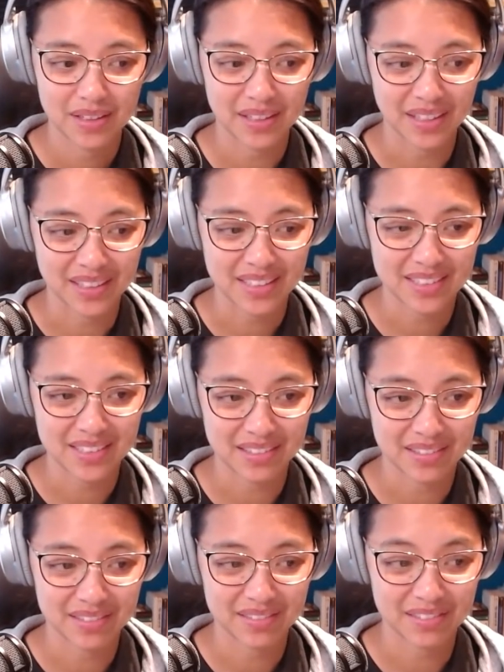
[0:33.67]
Yeah, that's
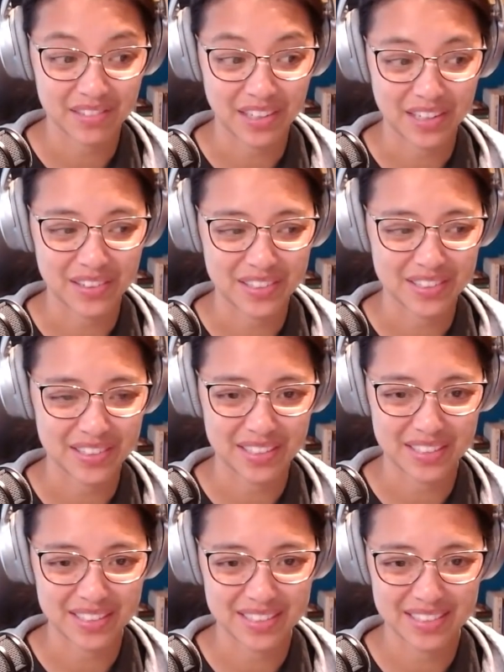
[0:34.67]
a great question
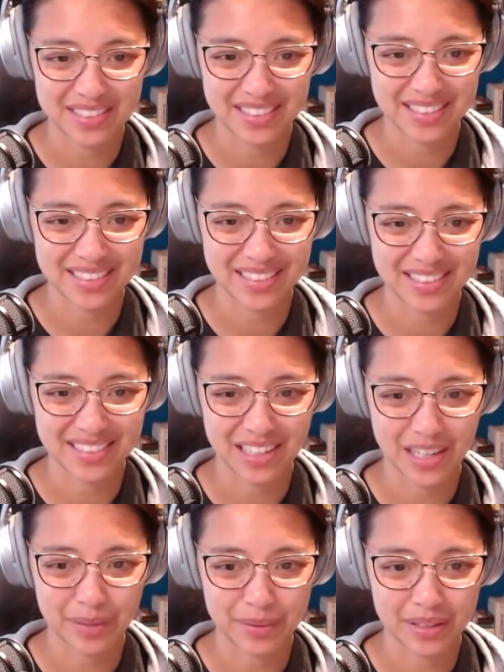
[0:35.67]
because that is such a
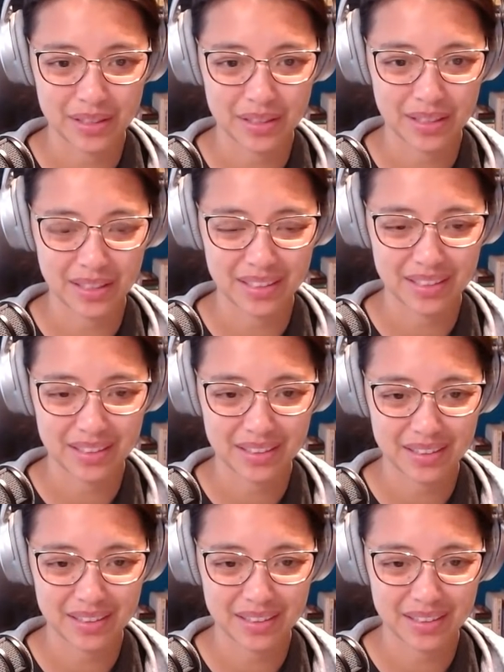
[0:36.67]
common thing.